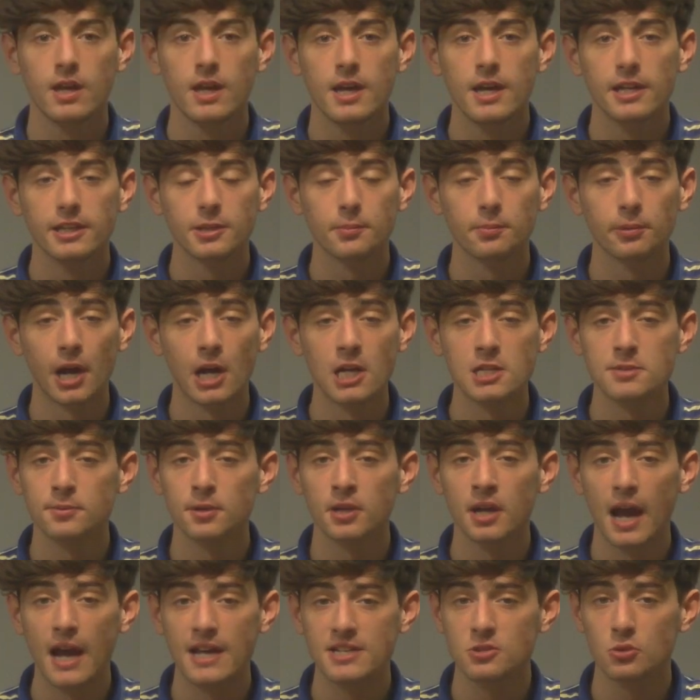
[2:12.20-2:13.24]
The Brownsburg
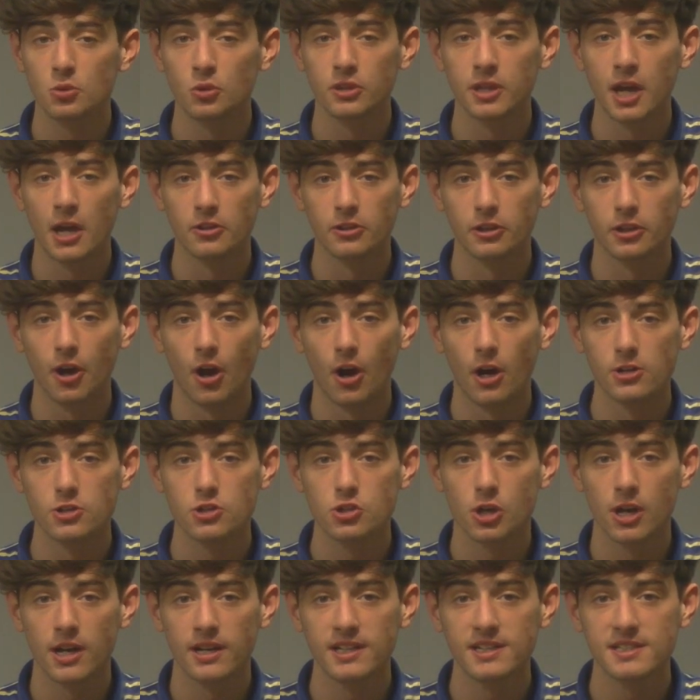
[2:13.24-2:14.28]
High School Color Guard
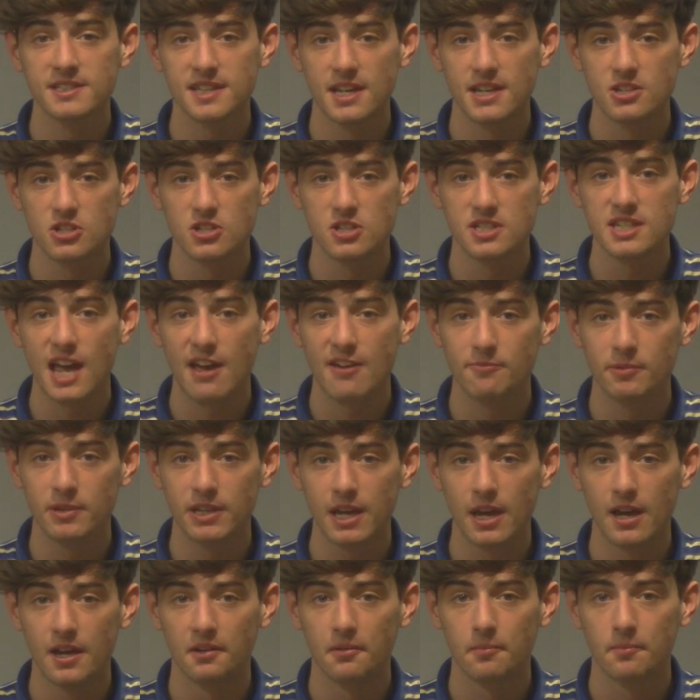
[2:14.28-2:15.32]
training sessions have
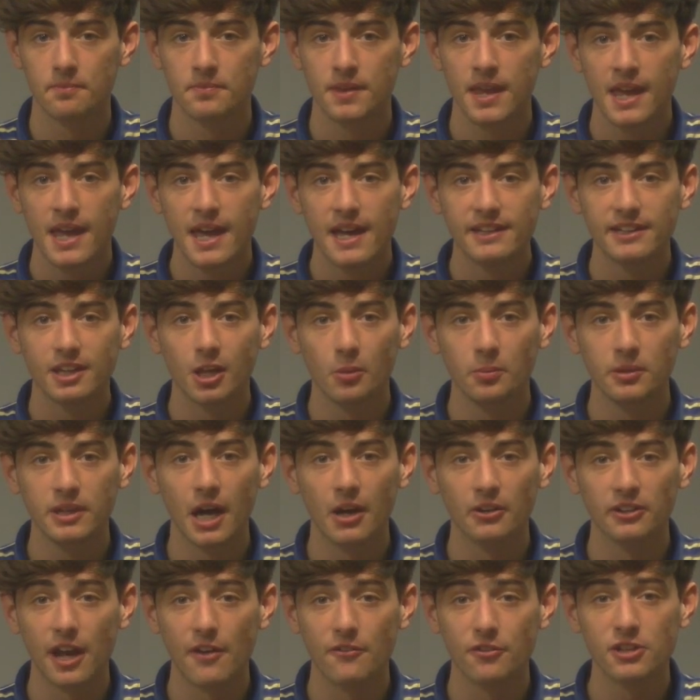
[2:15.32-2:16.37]
begun. They'll be
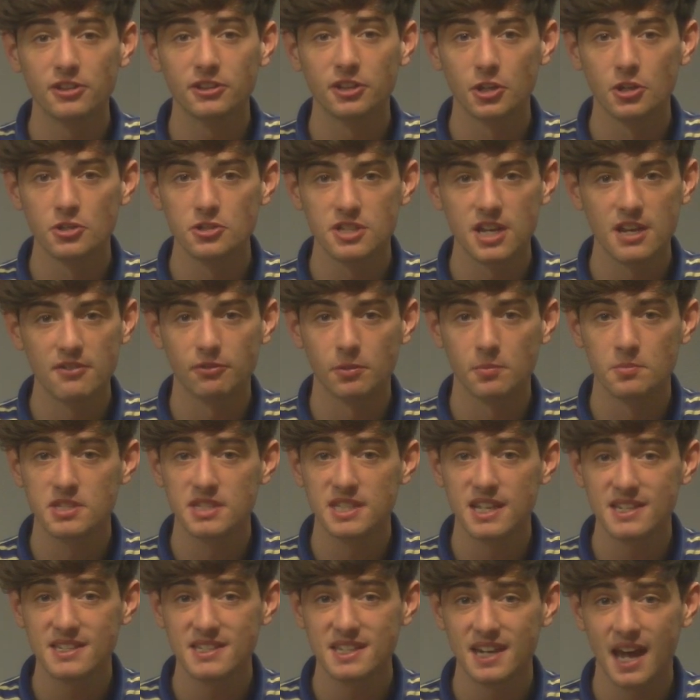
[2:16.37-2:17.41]
held every Thursday from
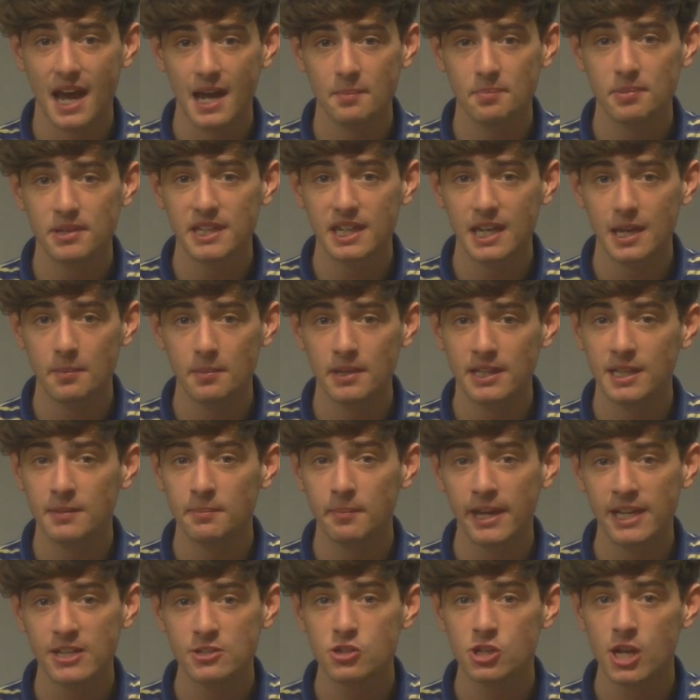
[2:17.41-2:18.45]
6 to 9 p.m. in the
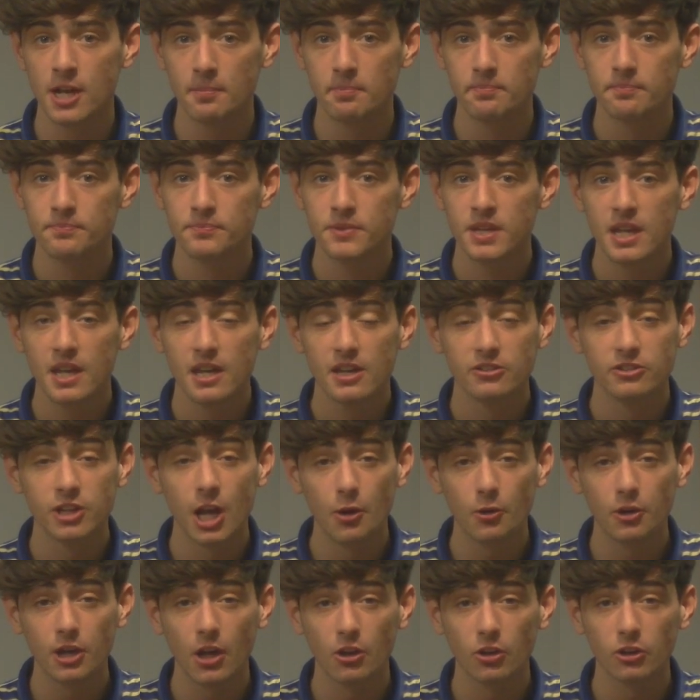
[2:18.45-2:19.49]
main gym. No
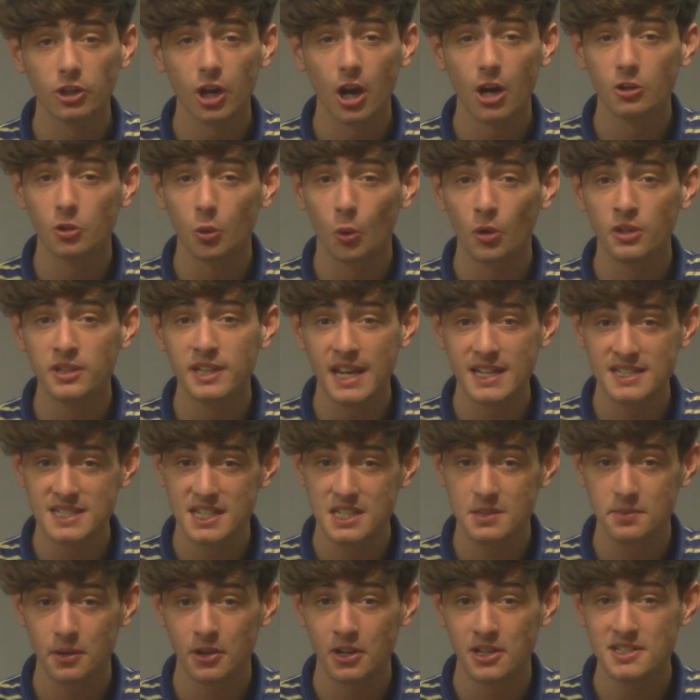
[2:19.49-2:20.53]
color guard or dance
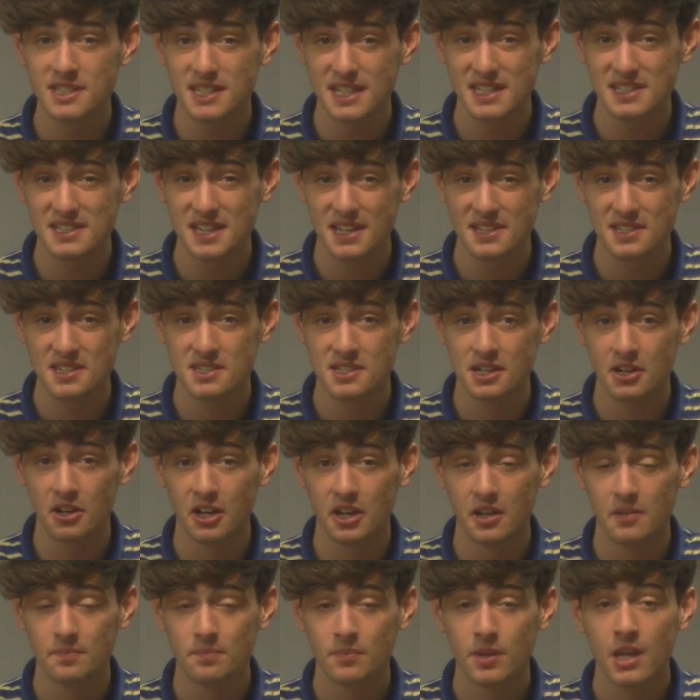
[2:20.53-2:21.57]
experience is necessary.
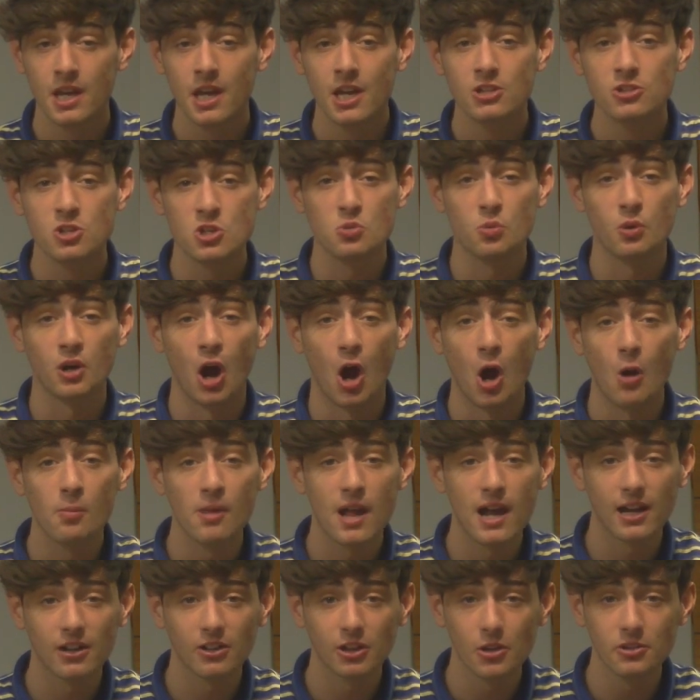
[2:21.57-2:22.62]
Just wear all
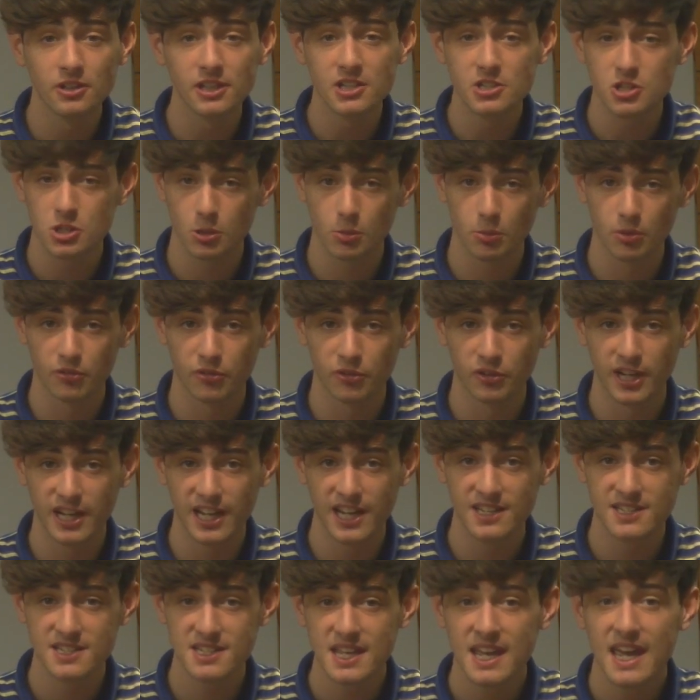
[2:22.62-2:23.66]
black clothing suitable for
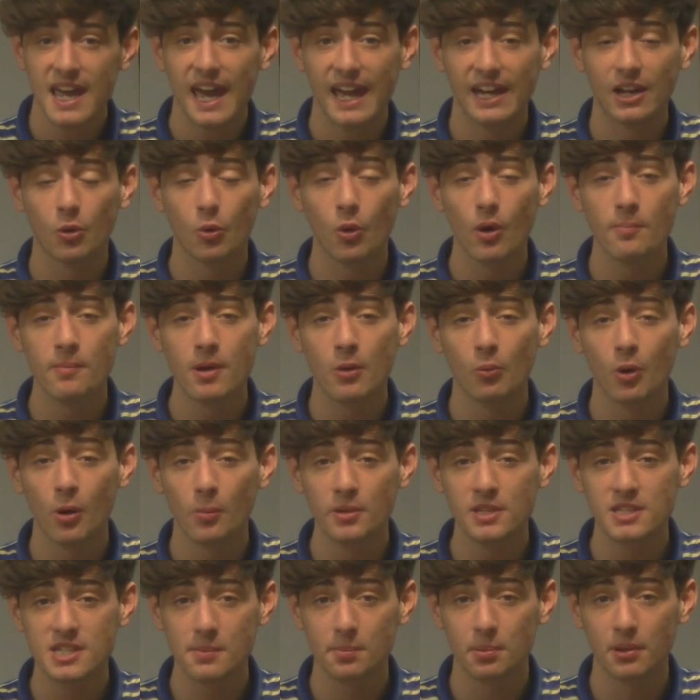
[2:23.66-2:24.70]
dance, and equipment will be
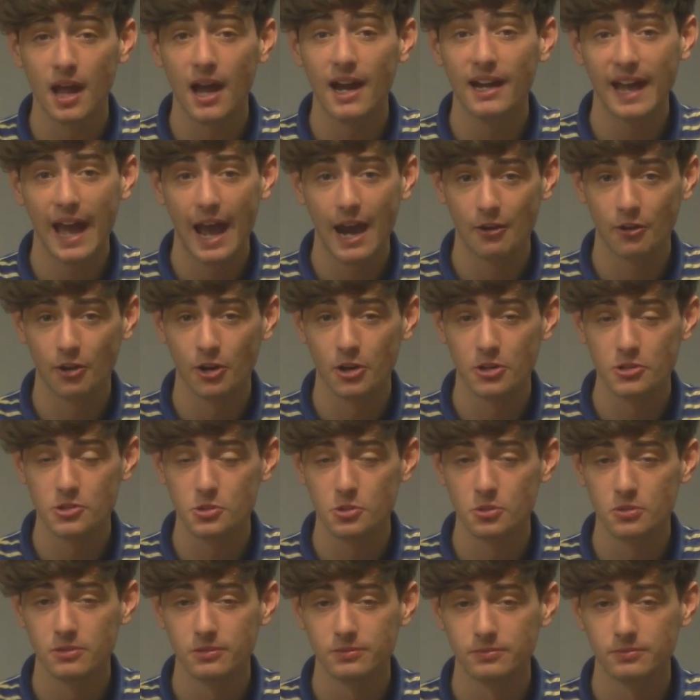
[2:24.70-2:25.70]
supplied at rehearsal.